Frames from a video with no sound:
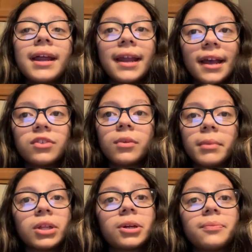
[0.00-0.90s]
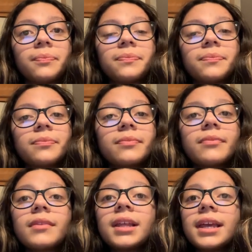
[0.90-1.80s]
and Ezra Miller.
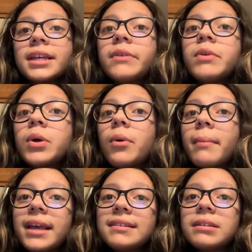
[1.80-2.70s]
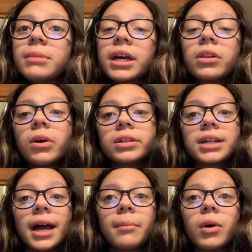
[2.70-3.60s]
Even though it may seem like a long
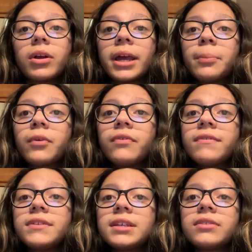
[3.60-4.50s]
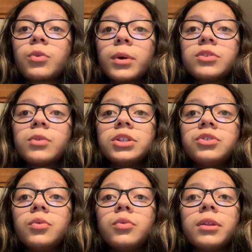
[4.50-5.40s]
time, on April 15,
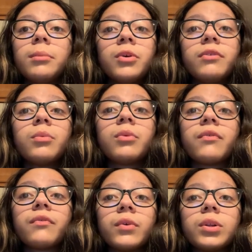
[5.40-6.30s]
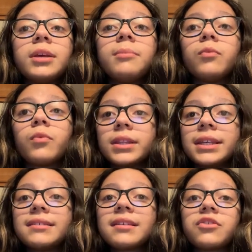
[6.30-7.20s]
2022, the movie will fully
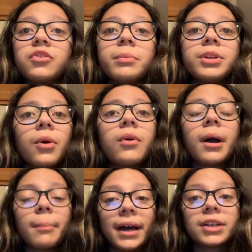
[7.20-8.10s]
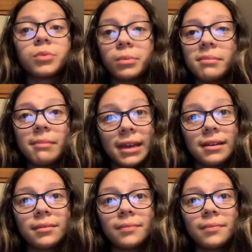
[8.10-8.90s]
release assuming no cutbacks will be made.